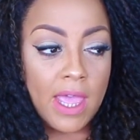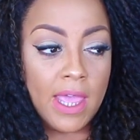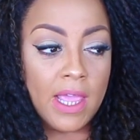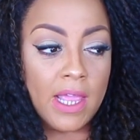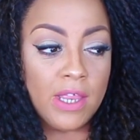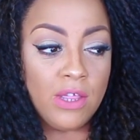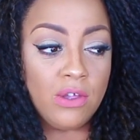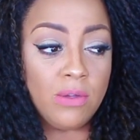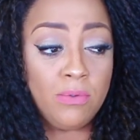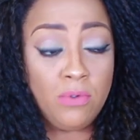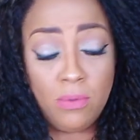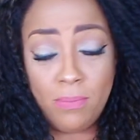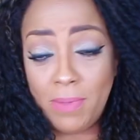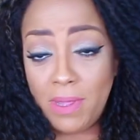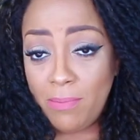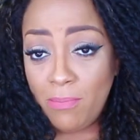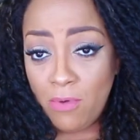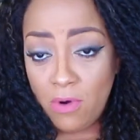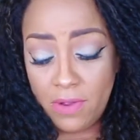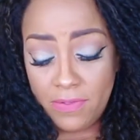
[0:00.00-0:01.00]
and you, you
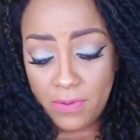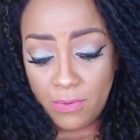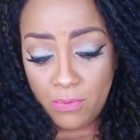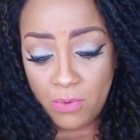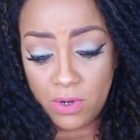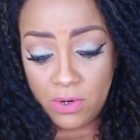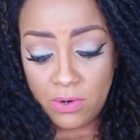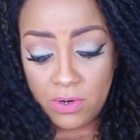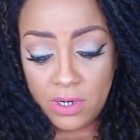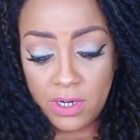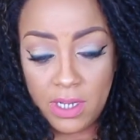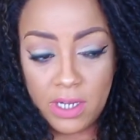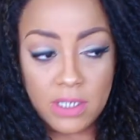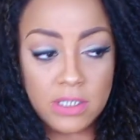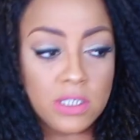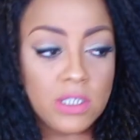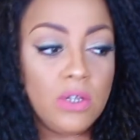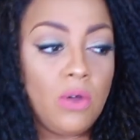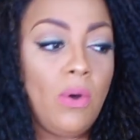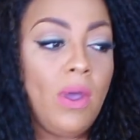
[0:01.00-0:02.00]
meet more than one on
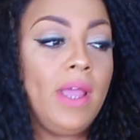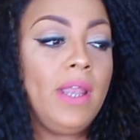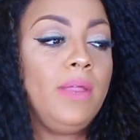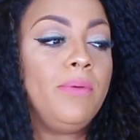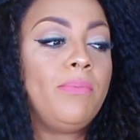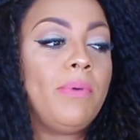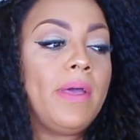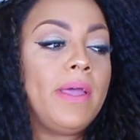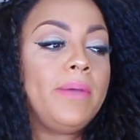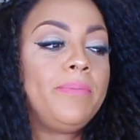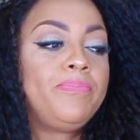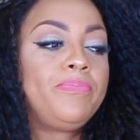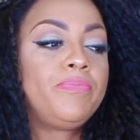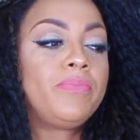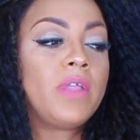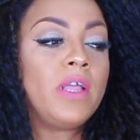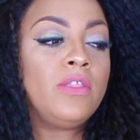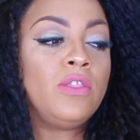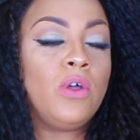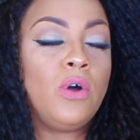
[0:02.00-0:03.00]
there. So anyway,
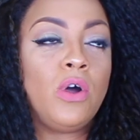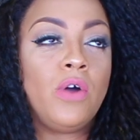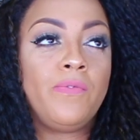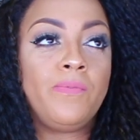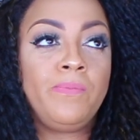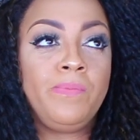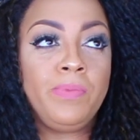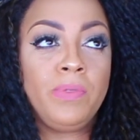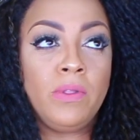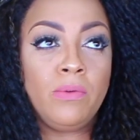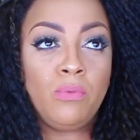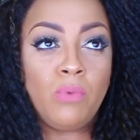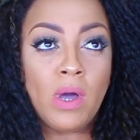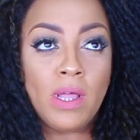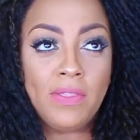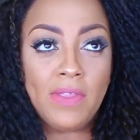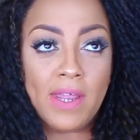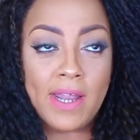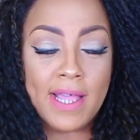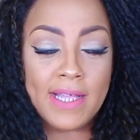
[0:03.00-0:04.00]
the
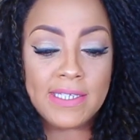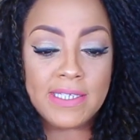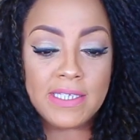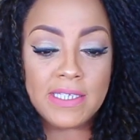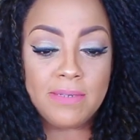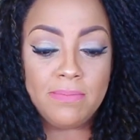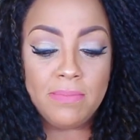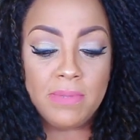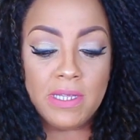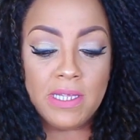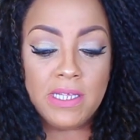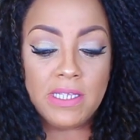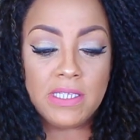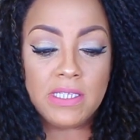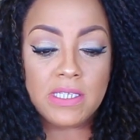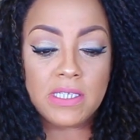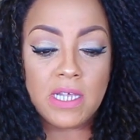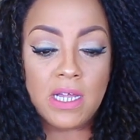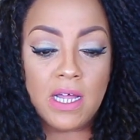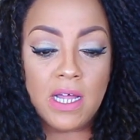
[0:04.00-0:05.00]
one that I did
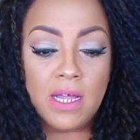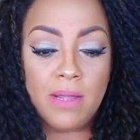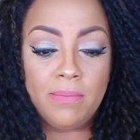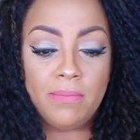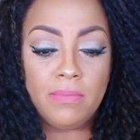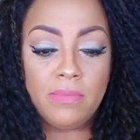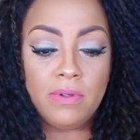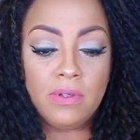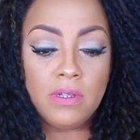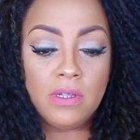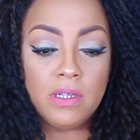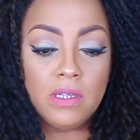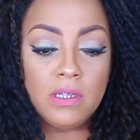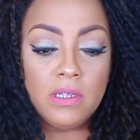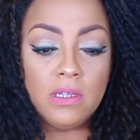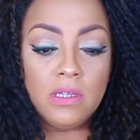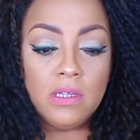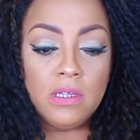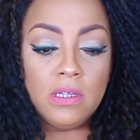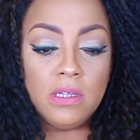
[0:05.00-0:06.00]
meet, um,
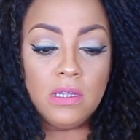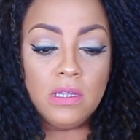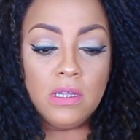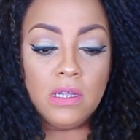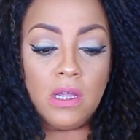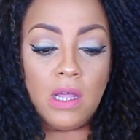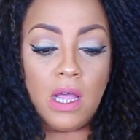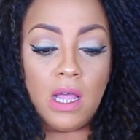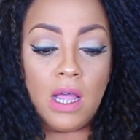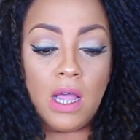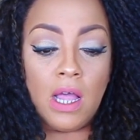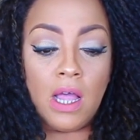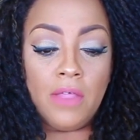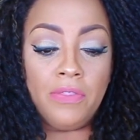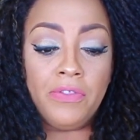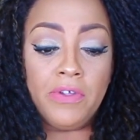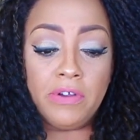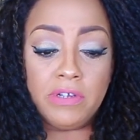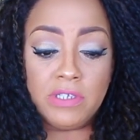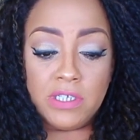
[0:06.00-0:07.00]

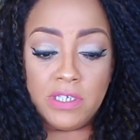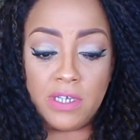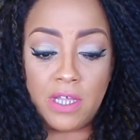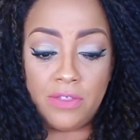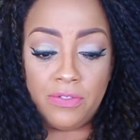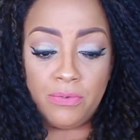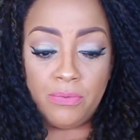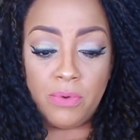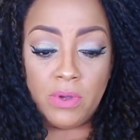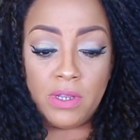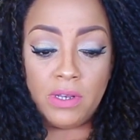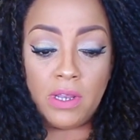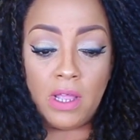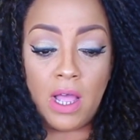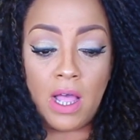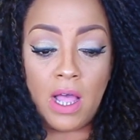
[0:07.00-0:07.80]
there's another one.